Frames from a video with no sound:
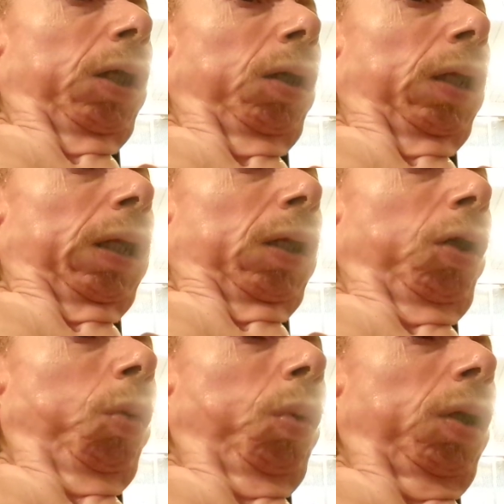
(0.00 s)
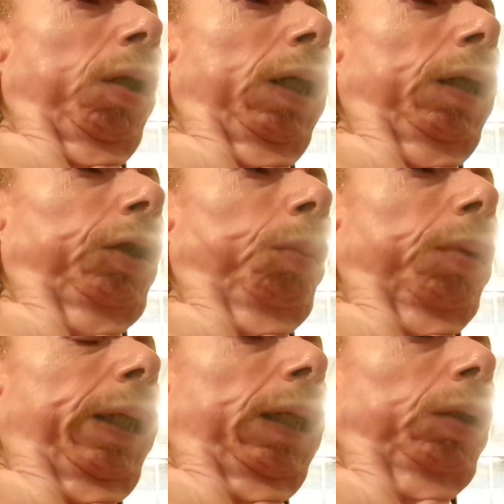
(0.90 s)
when something happens, even if it's a good
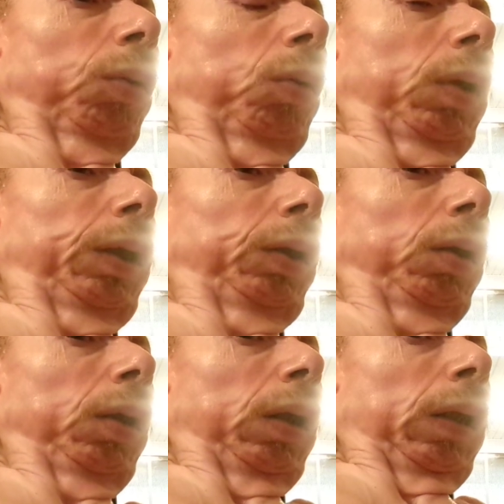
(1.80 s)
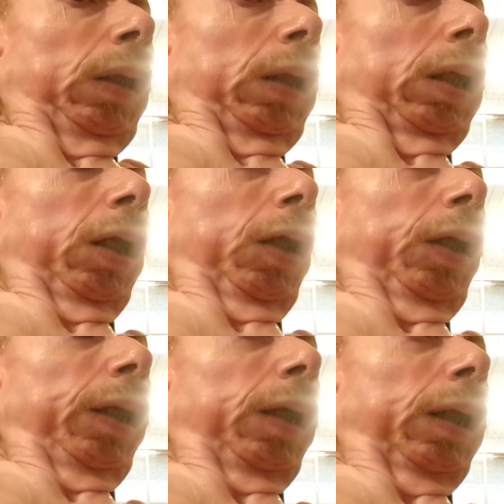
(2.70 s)
thing, it can hold energy.
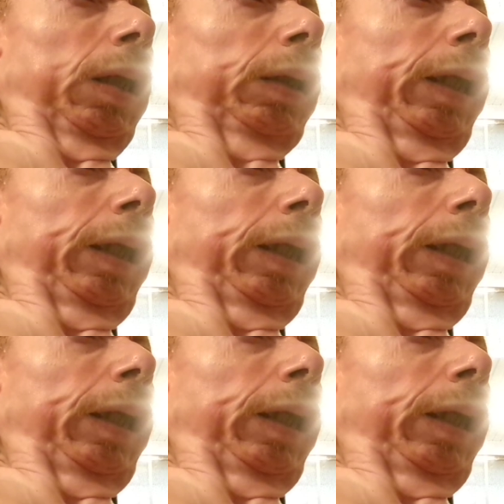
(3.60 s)
But so,